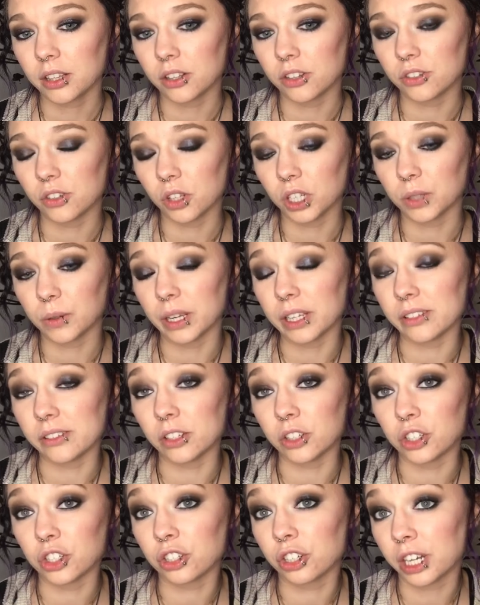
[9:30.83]
There's only ways
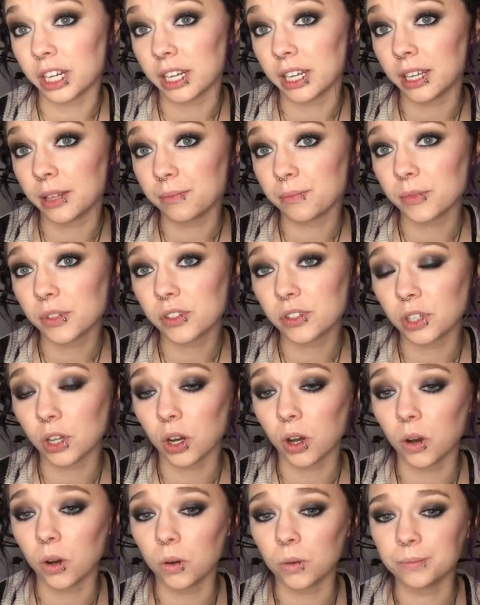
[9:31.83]
to treat it.
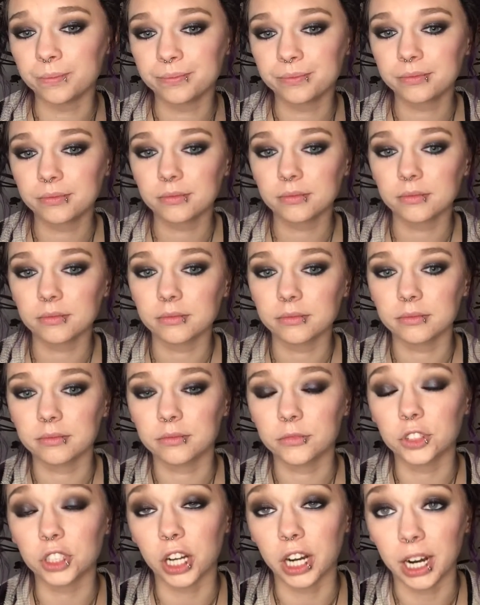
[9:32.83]
So,
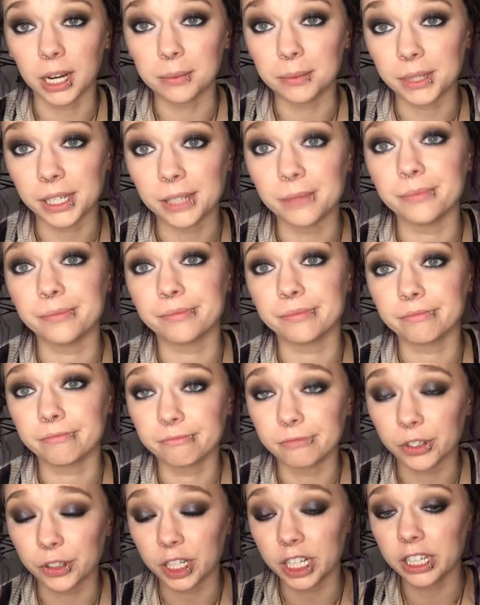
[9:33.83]
sorry, but
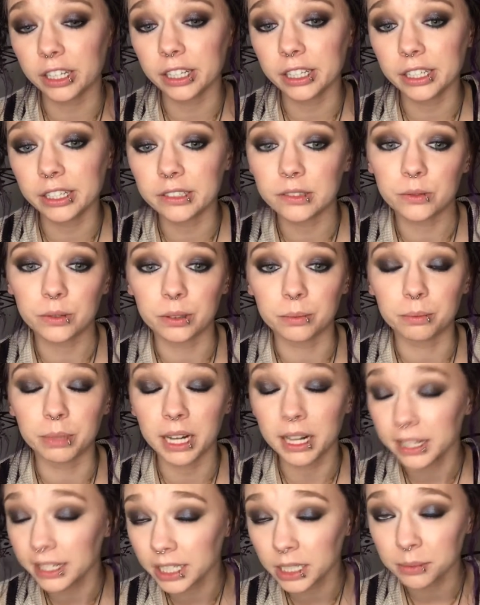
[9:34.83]
the reality is we're
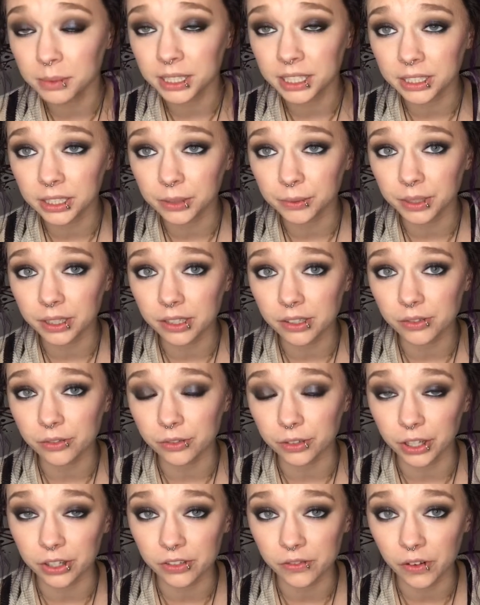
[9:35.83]
probably gonna be dealing with this
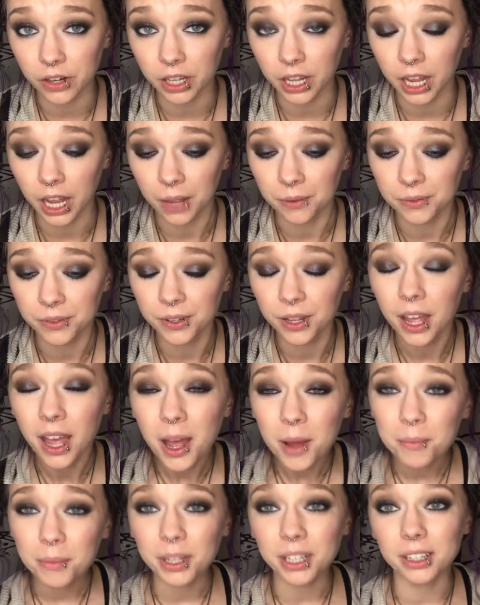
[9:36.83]
for the rest of our lives.
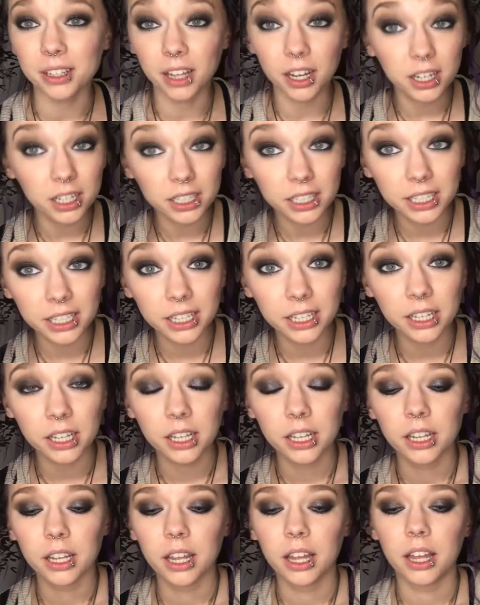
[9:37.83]
But luckily,
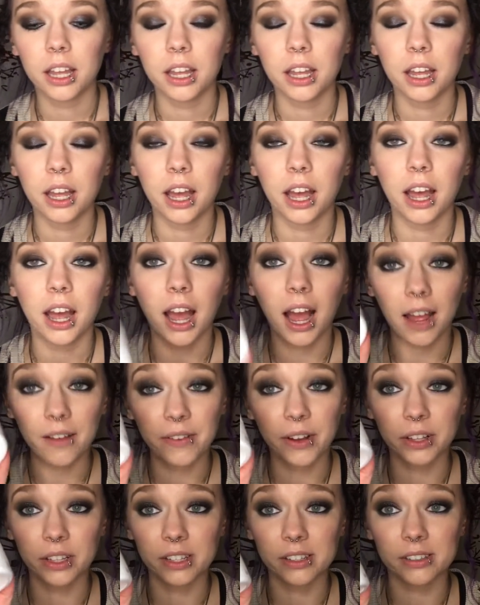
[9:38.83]
I
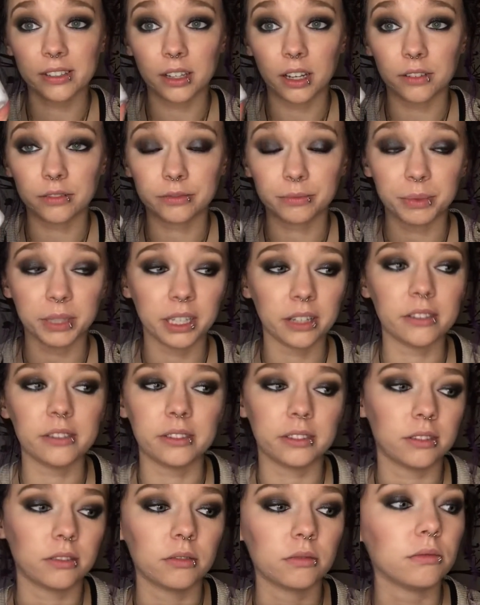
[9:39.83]
found this stuff
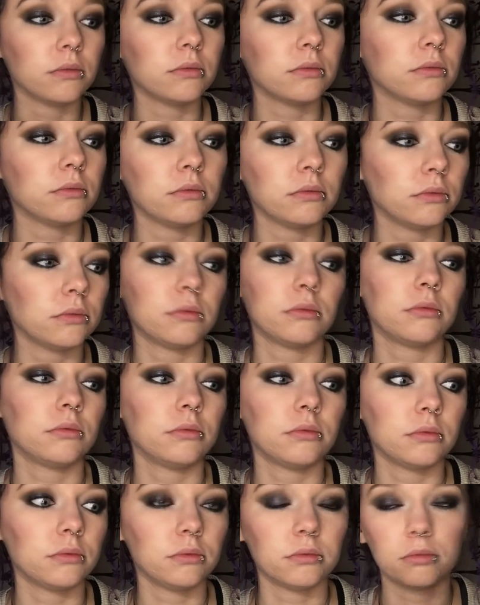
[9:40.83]
because
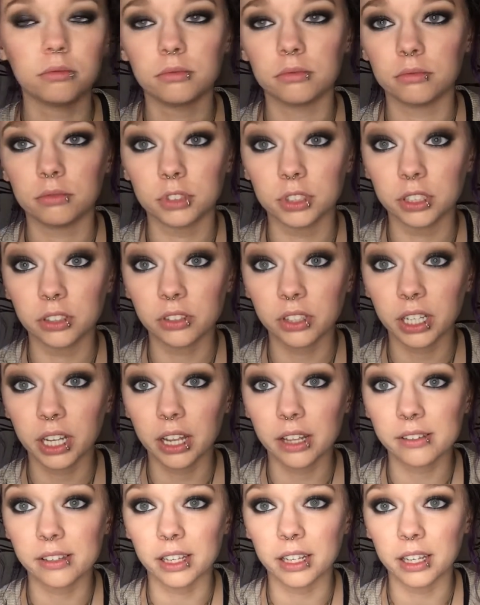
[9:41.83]
seriously,
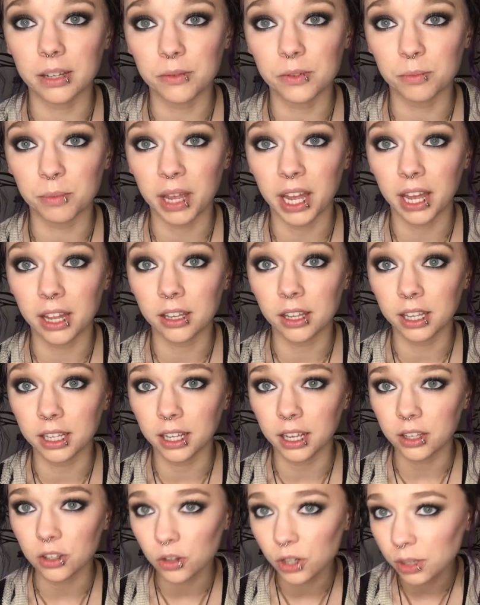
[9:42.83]
guys, like it was bad. Like
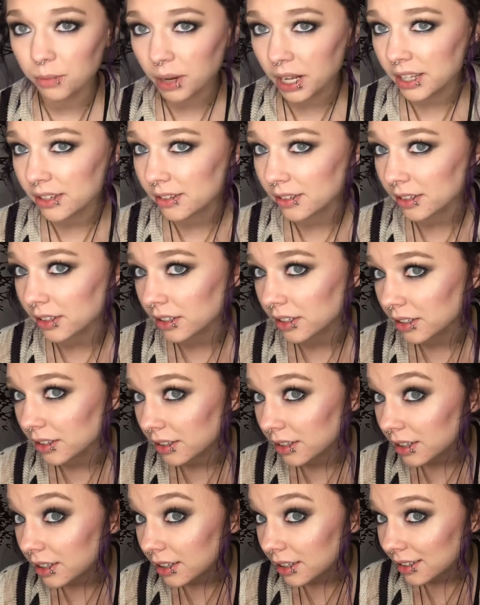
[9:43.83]
you could probably still
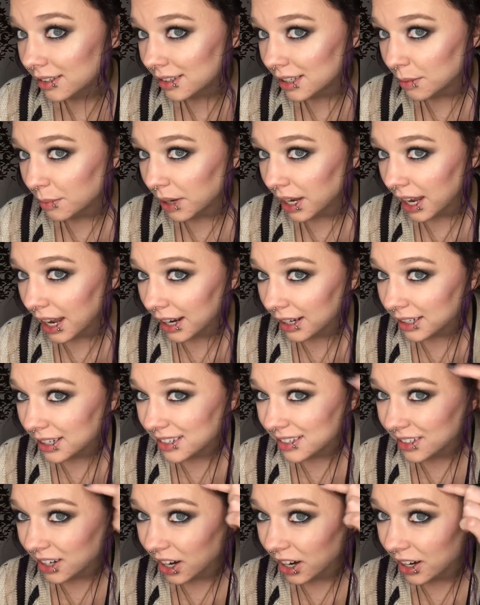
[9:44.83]
see my
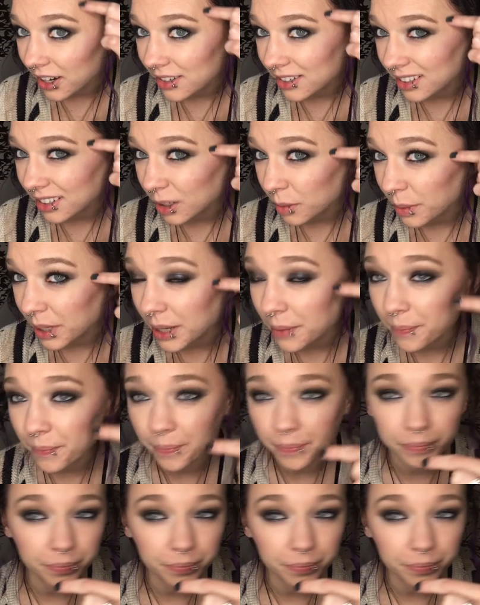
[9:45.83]
acne scars a little bit.